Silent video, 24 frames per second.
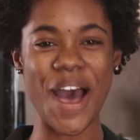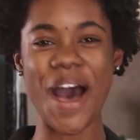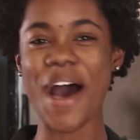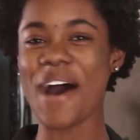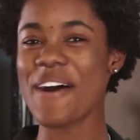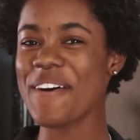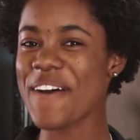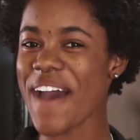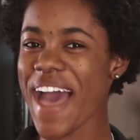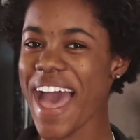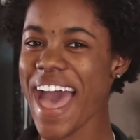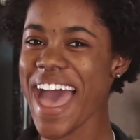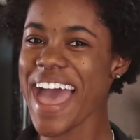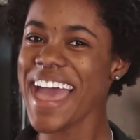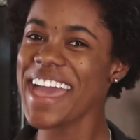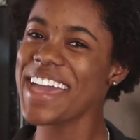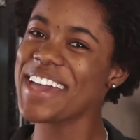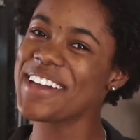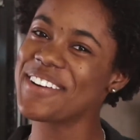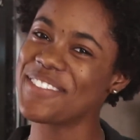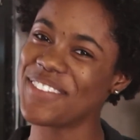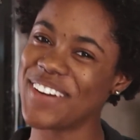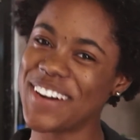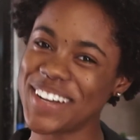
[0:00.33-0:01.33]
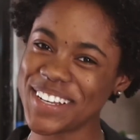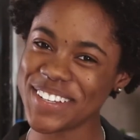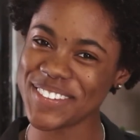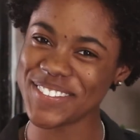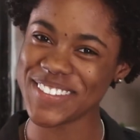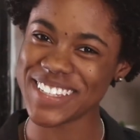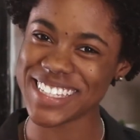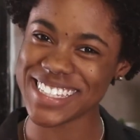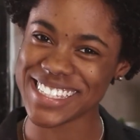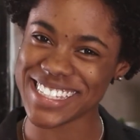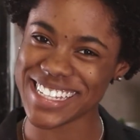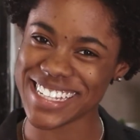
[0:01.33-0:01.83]
Oh hey,
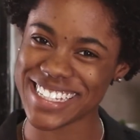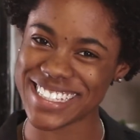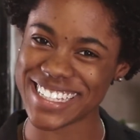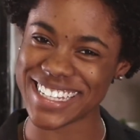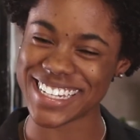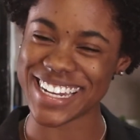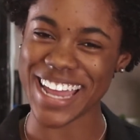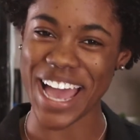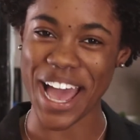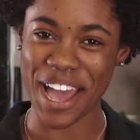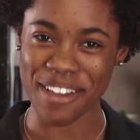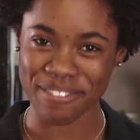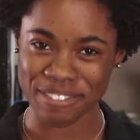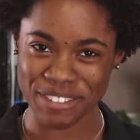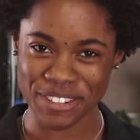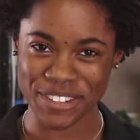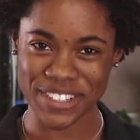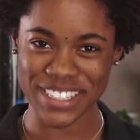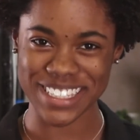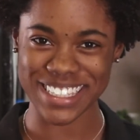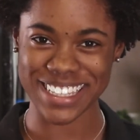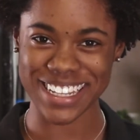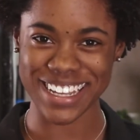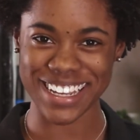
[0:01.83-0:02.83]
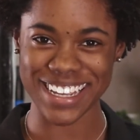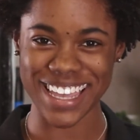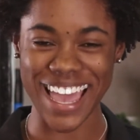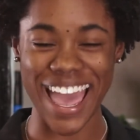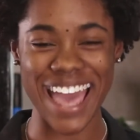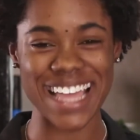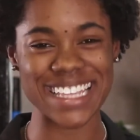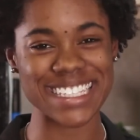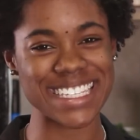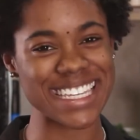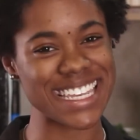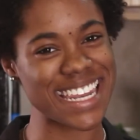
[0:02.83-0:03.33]
welcome to Seasoned. I'm Joyce
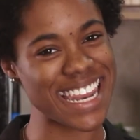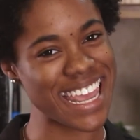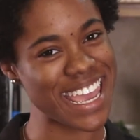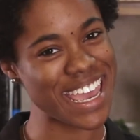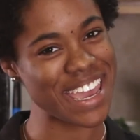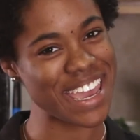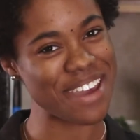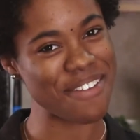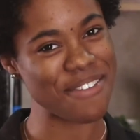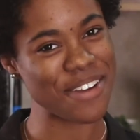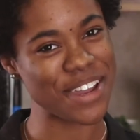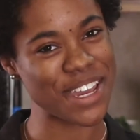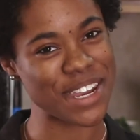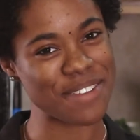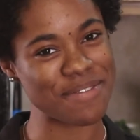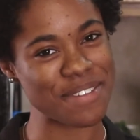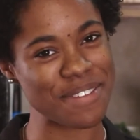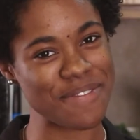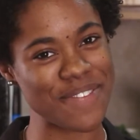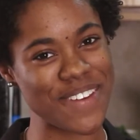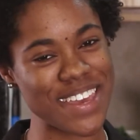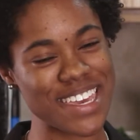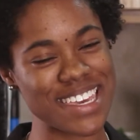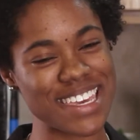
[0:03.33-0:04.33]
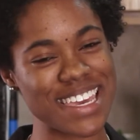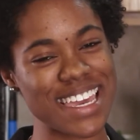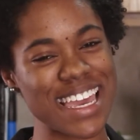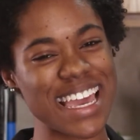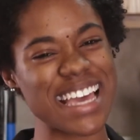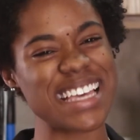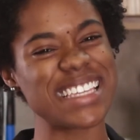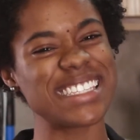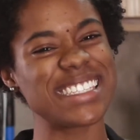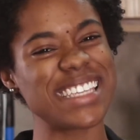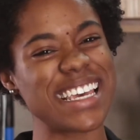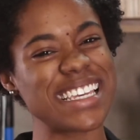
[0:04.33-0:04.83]
and today we're going to be
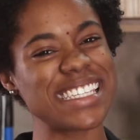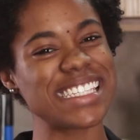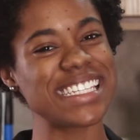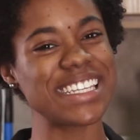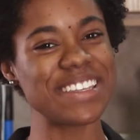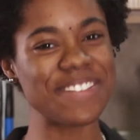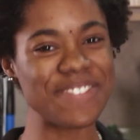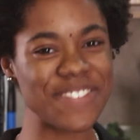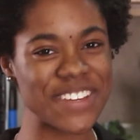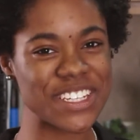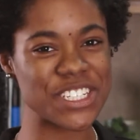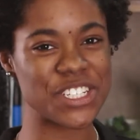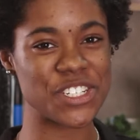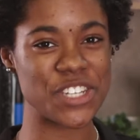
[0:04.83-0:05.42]
making zesty fish